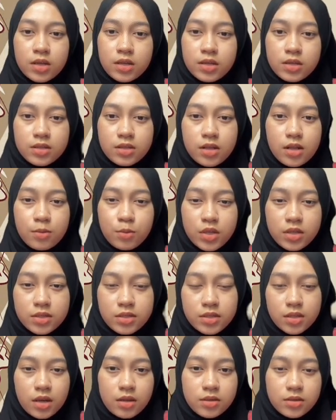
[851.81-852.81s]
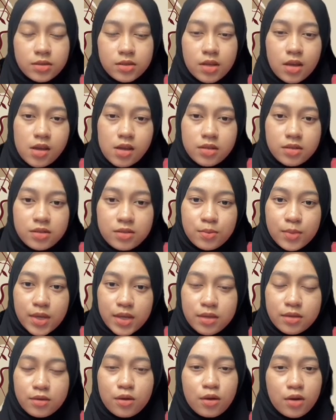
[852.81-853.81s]
Islamic science has made
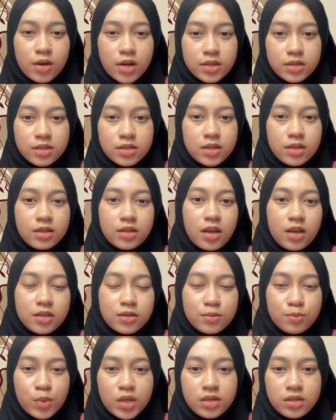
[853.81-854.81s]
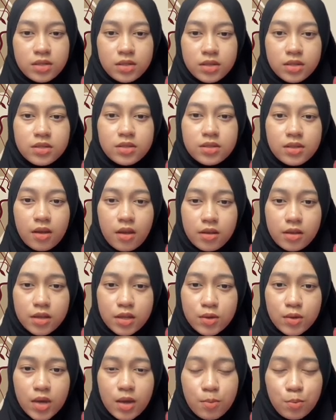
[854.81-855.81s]
correction, expansions, and
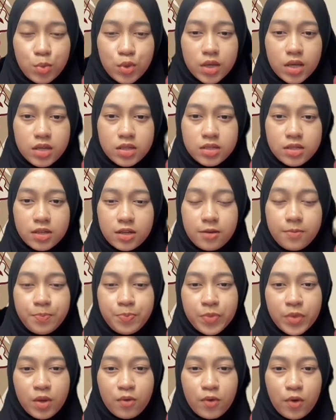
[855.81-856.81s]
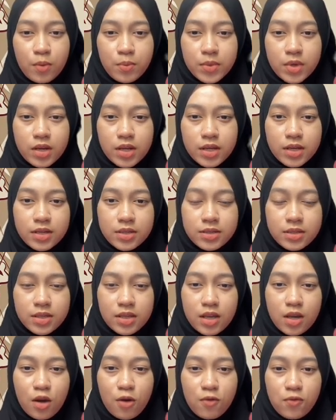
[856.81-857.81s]
new application from the
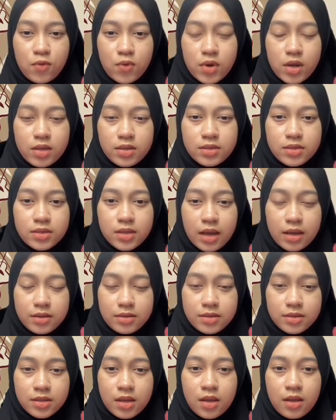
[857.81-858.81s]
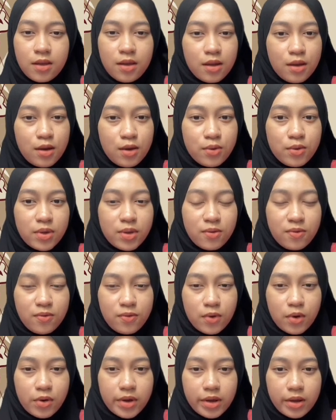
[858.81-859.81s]
legacy of Greek science, allowing
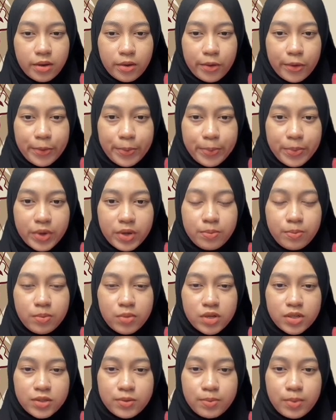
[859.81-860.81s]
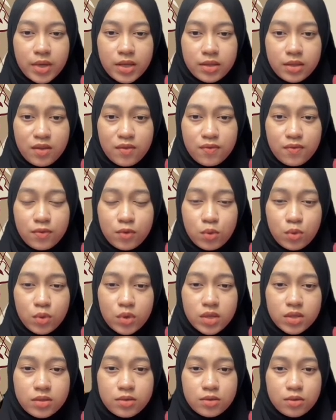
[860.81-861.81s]
for an open perspective
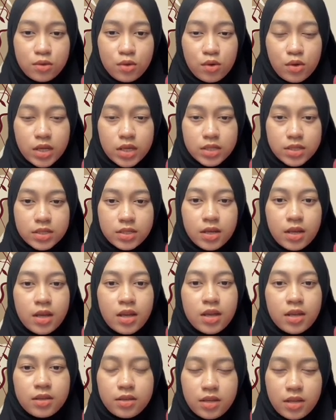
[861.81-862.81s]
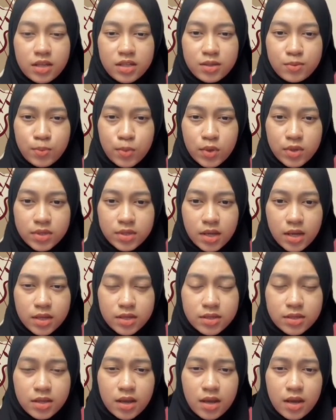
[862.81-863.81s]
towards knowledge. This
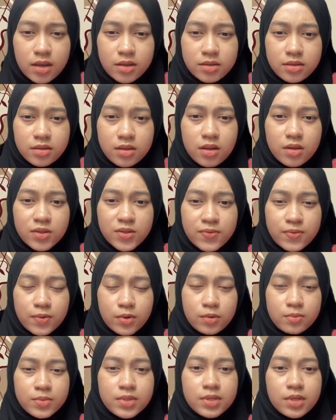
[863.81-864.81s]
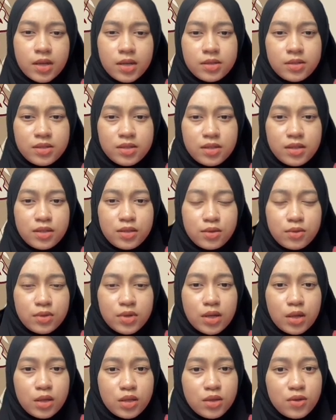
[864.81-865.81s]
process has transformed science into
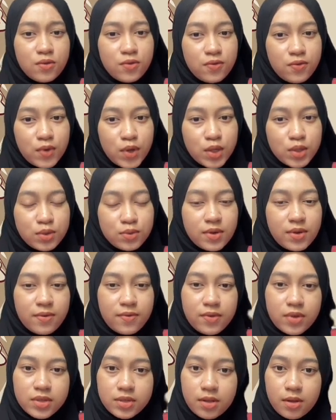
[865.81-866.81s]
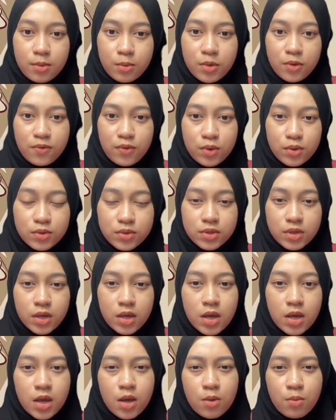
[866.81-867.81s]
a new phase with Islamic views.
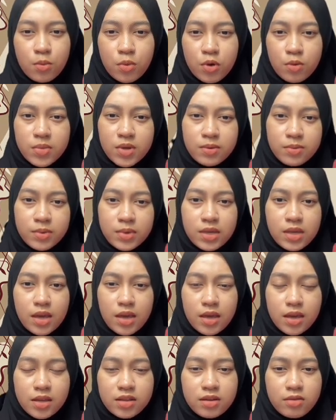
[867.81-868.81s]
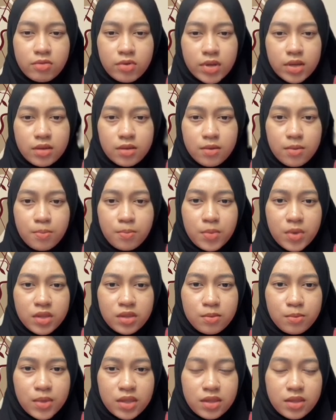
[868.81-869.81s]
Problemy and Greek
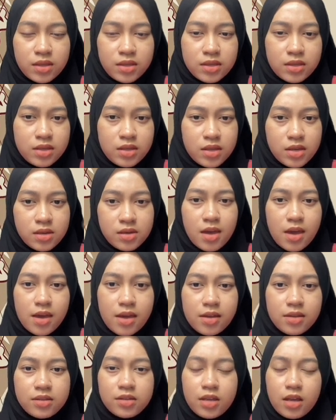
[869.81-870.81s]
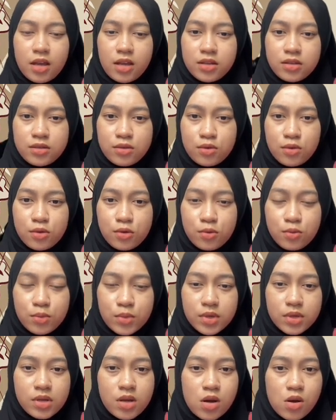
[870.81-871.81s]
mathematician and
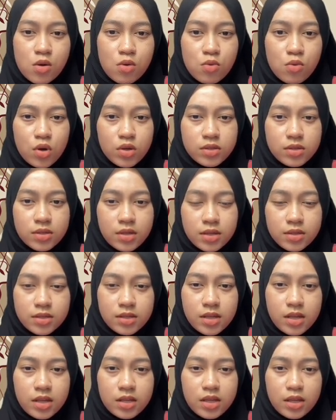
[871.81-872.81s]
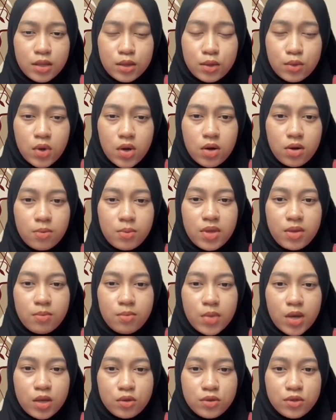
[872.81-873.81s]
astronomer was translated into Arabic
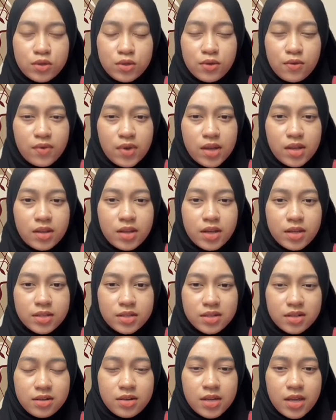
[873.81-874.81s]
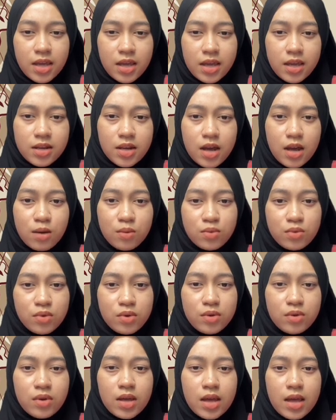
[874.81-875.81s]
by Yusuf al-Hajjaj and
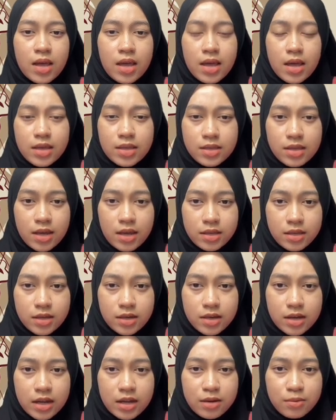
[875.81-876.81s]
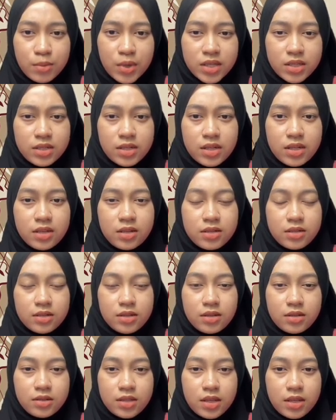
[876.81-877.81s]
Abu Yahya al-Batrik,
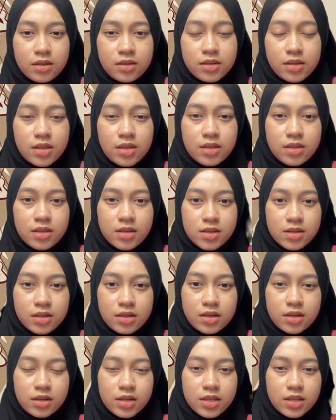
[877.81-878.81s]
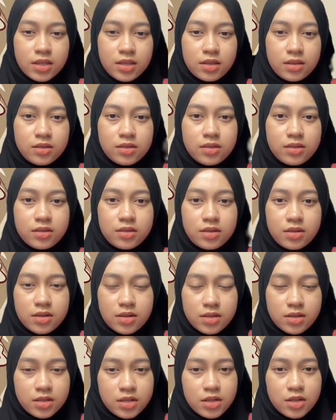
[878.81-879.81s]
resulting in the
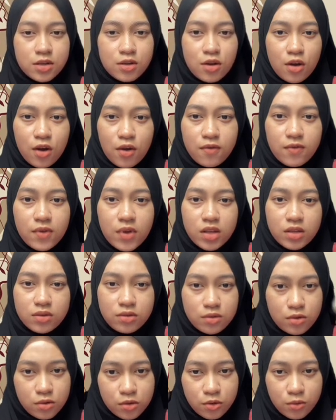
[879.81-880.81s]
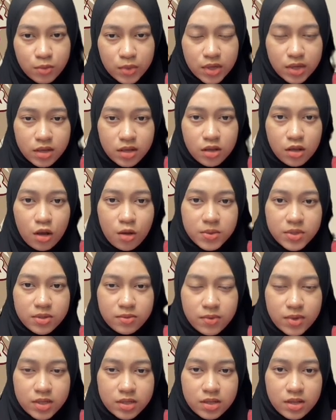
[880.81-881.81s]
creation of astronomical
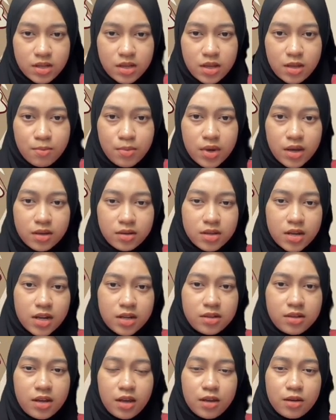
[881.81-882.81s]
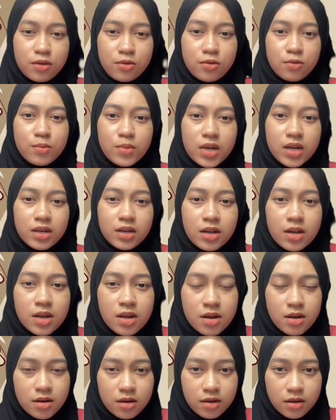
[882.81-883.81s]
observation in Baghdad, Cairo,
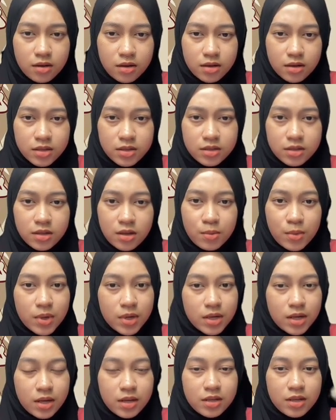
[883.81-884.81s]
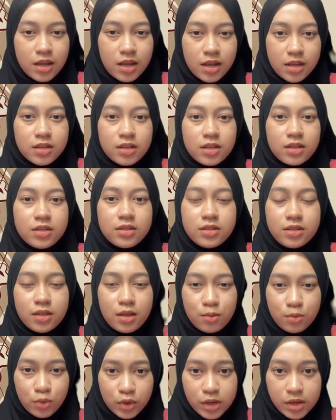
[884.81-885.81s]
Maragha, Samarkand, and
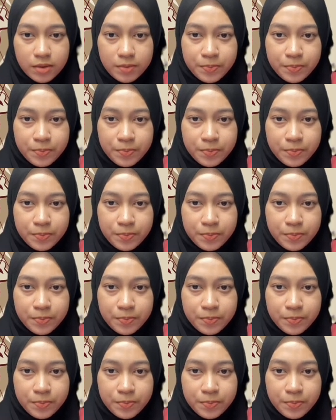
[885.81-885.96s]
Istanbul.